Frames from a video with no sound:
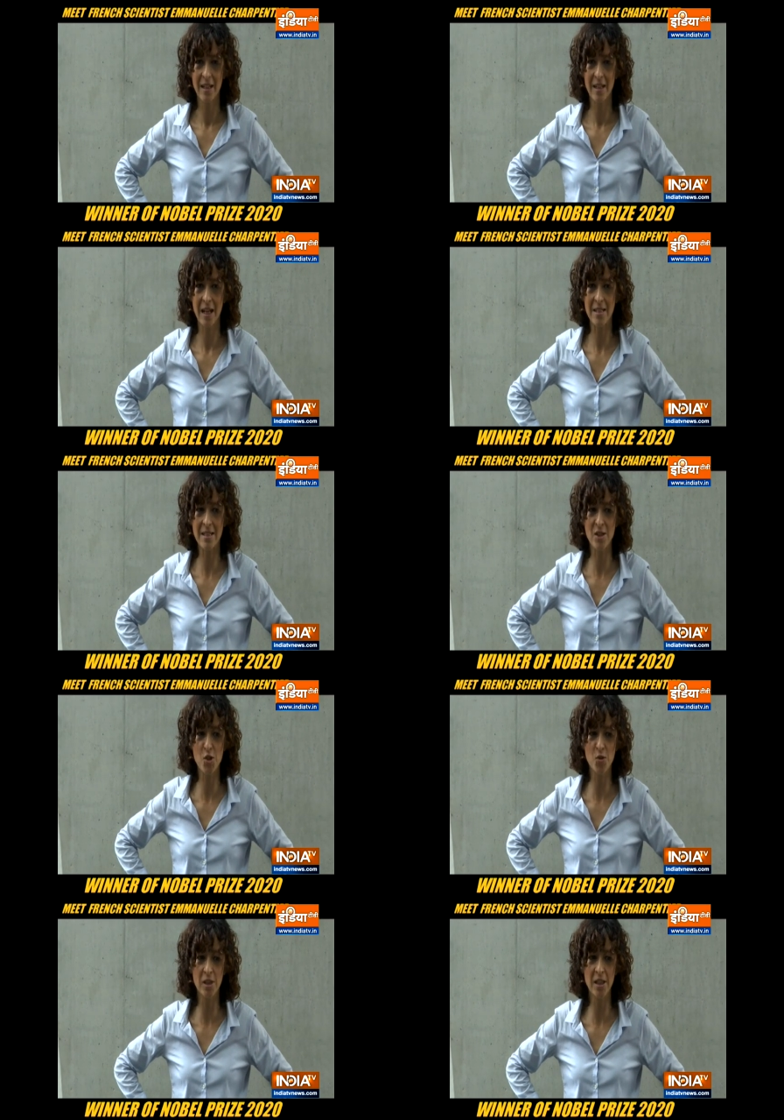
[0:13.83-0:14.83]
I think
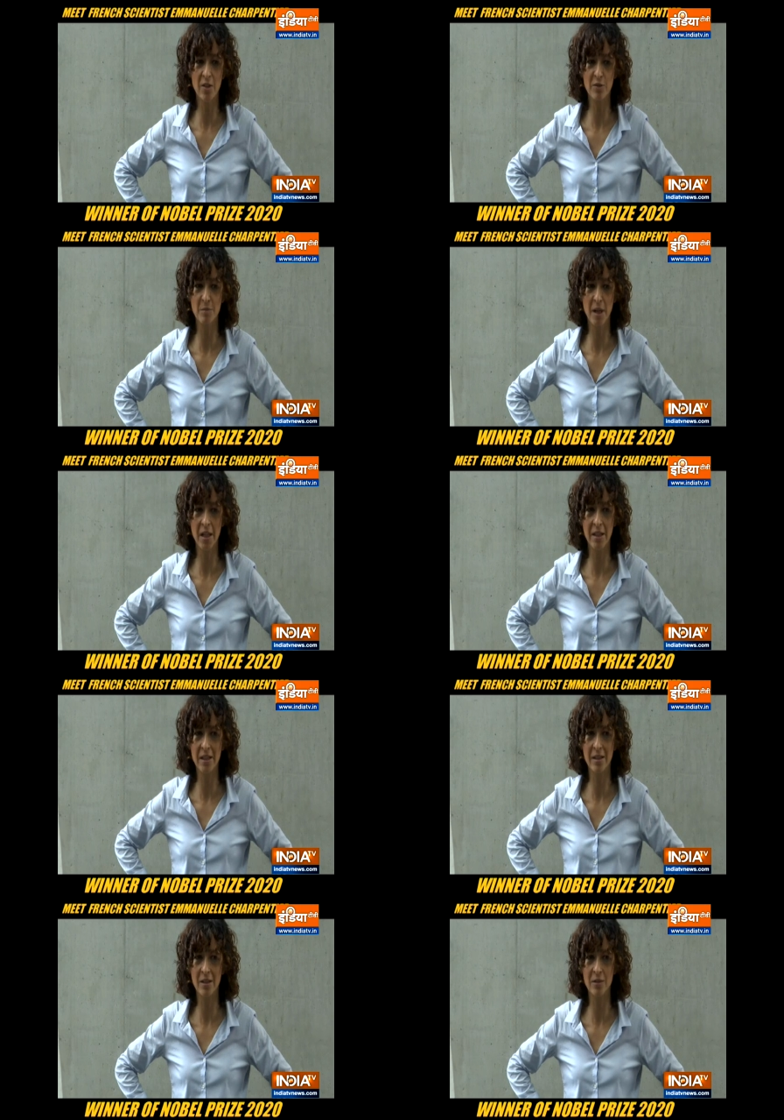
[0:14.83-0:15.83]
surely of
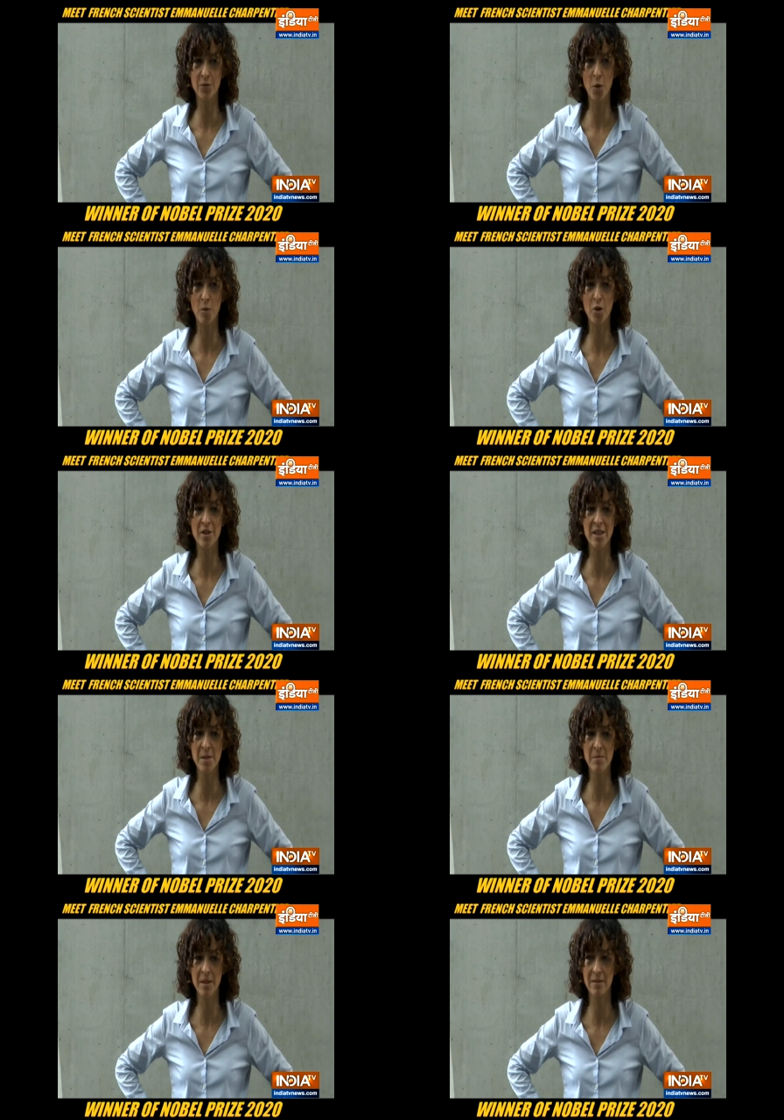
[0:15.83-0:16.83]
my former
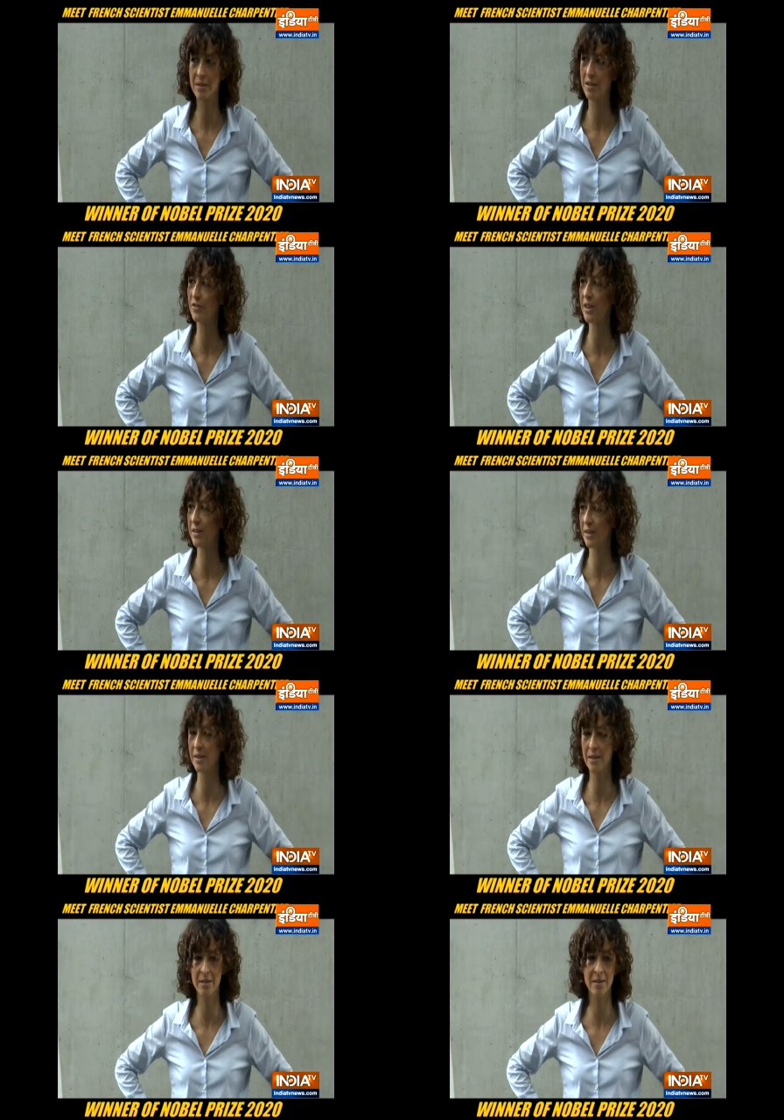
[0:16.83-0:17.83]
team in
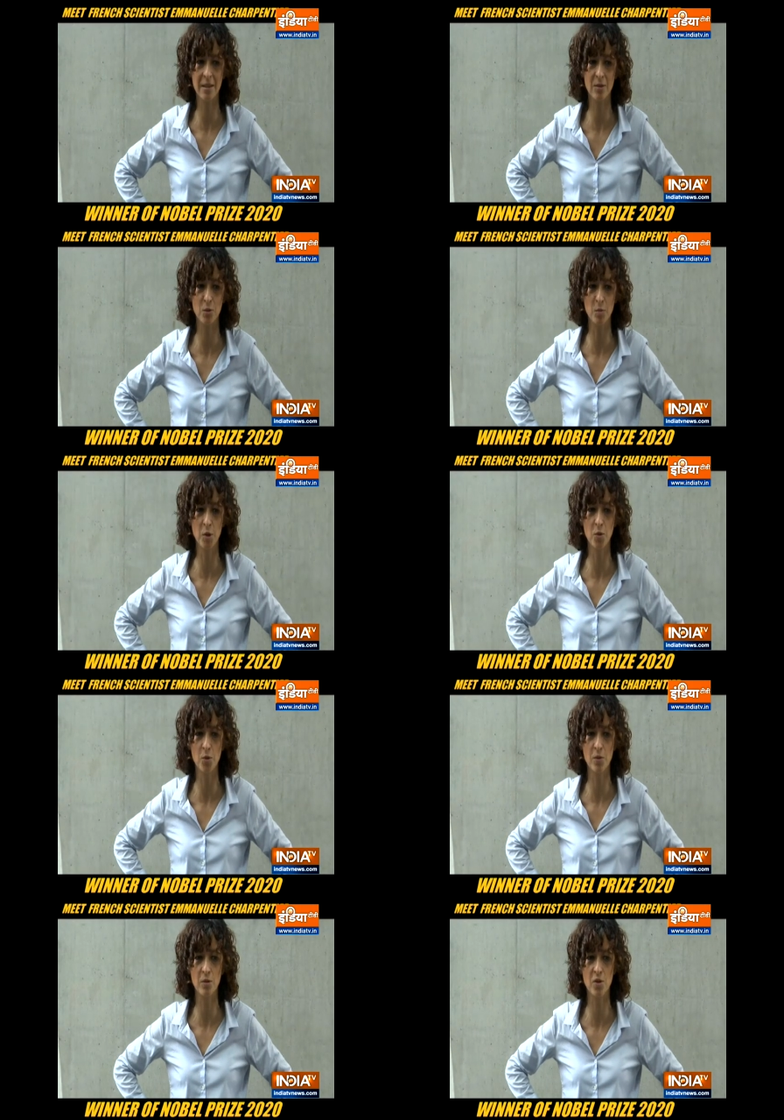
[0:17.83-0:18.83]
Vienna and at Umeå
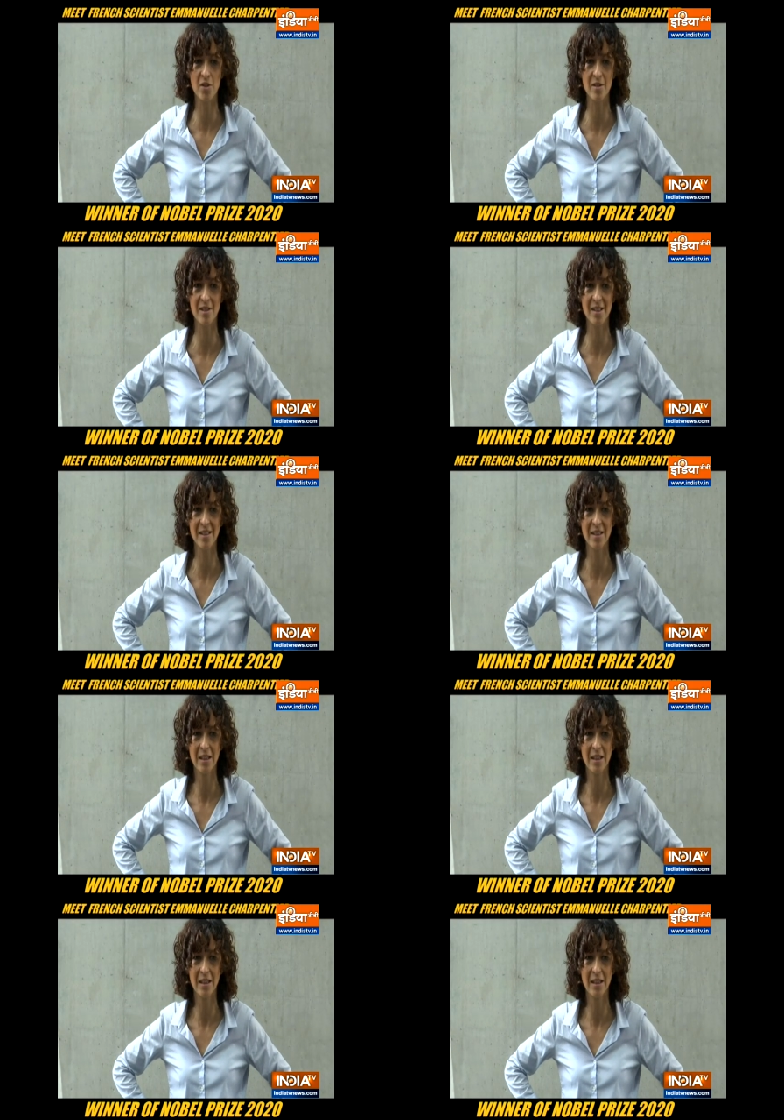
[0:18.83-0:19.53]
University